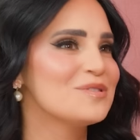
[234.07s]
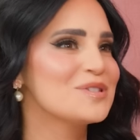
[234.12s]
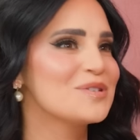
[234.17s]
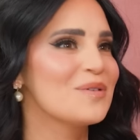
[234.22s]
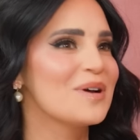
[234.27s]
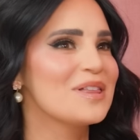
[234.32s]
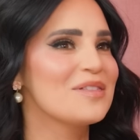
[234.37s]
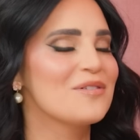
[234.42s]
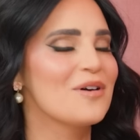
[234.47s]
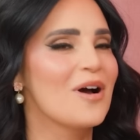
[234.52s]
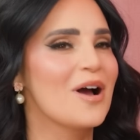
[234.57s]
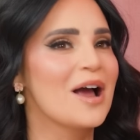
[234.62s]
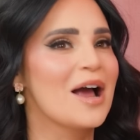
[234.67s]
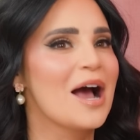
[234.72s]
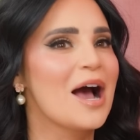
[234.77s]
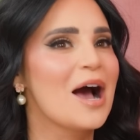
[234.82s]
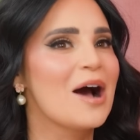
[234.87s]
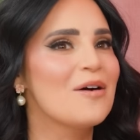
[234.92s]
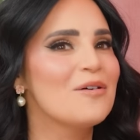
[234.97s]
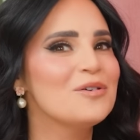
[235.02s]
So I thought,
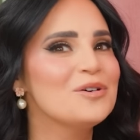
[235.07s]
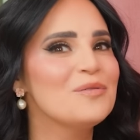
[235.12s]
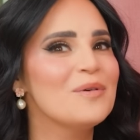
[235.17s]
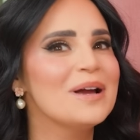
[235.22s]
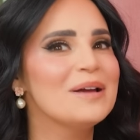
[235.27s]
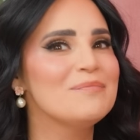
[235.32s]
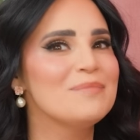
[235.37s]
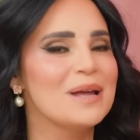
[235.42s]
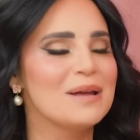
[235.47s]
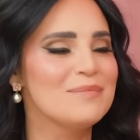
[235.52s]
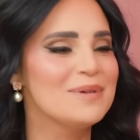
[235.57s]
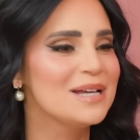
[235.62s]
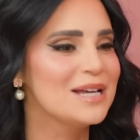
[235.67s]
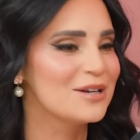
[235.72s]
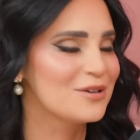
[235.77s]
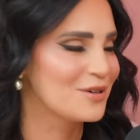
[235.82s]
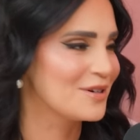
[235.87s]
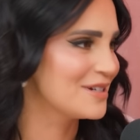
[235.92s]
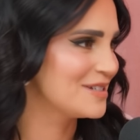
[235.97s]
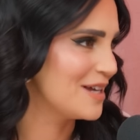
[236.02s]
how do I maybe
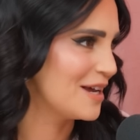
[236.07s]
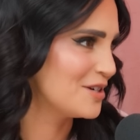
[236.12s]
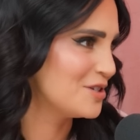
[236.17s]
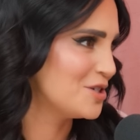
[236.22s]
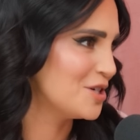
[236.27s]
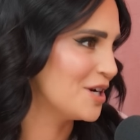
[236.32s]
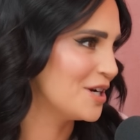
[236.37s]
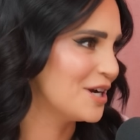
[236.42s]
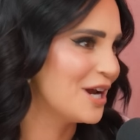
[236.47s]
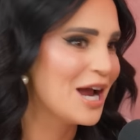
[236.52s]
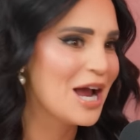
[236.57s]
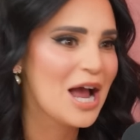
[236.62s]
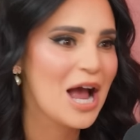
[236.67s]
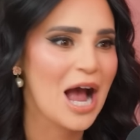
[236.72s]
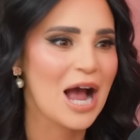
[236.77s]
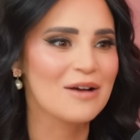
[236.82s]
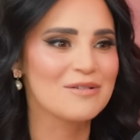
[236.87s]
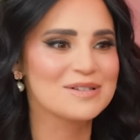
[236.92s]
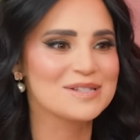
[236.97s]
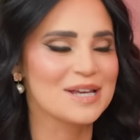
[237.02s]
get her attention?
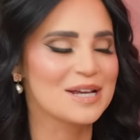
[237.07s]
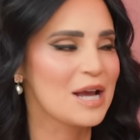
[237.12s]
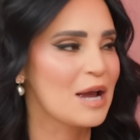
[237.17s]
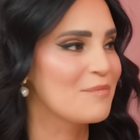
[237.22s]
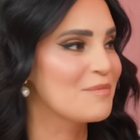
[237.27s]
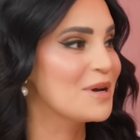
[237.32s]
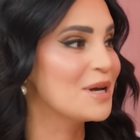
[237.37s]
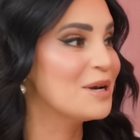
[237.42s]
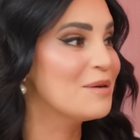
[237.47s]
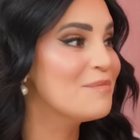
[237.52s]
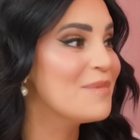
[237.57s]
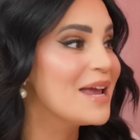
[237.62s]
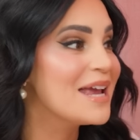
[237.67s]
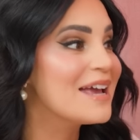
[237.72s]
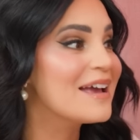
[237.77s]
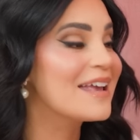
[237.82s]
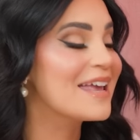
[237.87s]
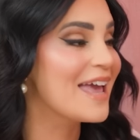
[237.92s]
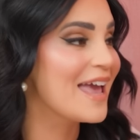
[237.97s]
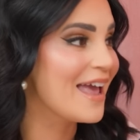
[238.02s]
I was like, I'm going to make
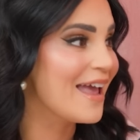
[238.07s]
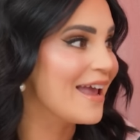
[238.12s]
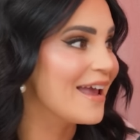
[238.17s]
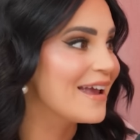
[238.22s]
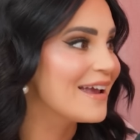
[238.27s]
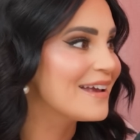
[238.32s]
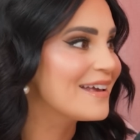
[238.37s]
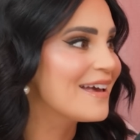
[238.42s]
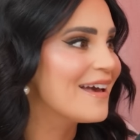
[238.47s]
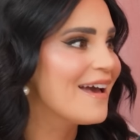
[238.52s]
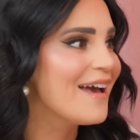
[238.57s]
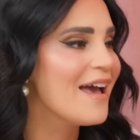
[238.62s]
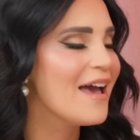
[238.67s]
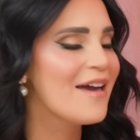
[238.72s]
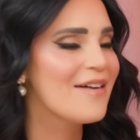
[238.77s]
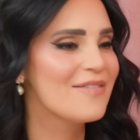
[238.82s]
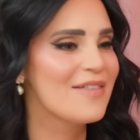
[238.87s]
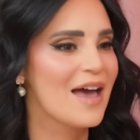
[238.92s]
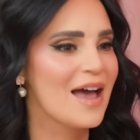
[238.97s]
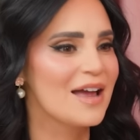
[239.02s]
a cake
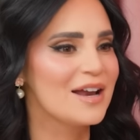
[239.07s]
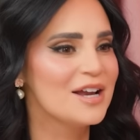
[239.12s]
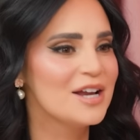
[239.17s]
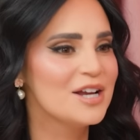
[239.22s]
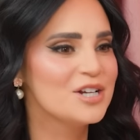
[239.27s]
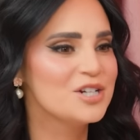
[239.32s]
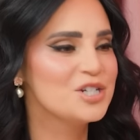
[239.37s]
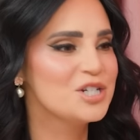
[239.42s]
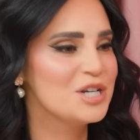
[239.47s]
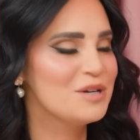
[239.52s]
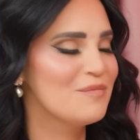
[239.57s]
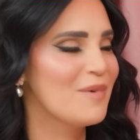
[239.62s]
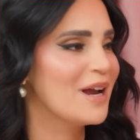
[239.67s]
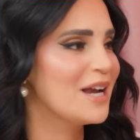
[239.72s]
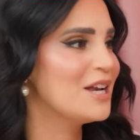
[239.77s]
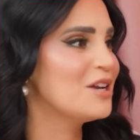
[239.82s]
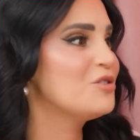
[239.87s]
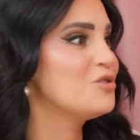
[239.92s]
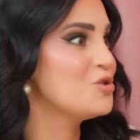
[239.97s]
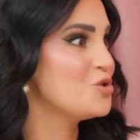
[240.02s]
that she
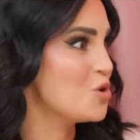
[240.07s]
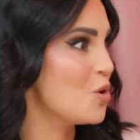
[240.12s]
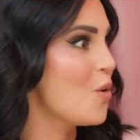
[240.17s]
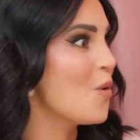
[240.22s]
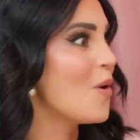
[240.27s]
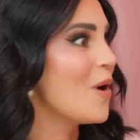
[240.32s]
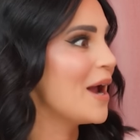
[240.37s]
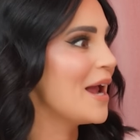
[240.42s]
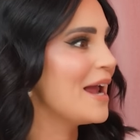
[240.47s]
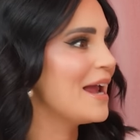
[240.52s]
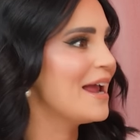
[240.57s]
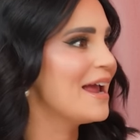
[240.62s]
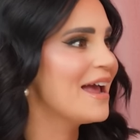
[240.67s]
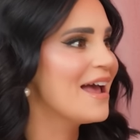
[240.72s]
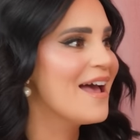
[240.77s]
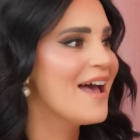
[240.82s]
might enjoy,